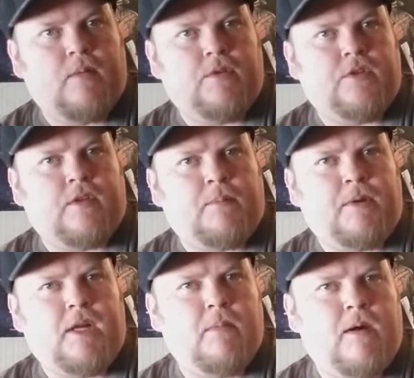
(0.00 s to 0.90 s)
One of those like
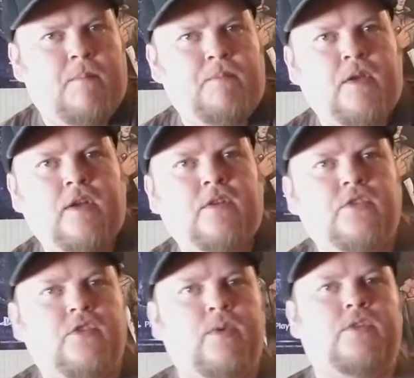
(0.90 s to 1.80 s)
beat 'em up,
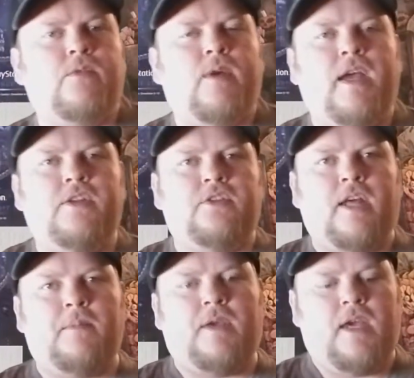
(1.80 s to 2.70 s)
Streets of Rage
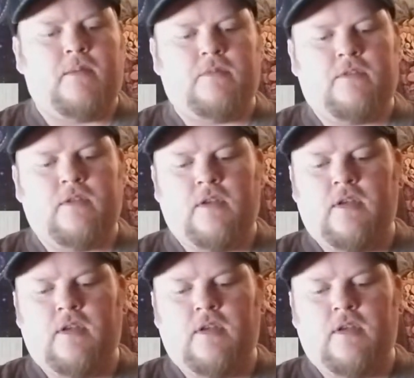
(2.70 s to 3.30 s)
type games.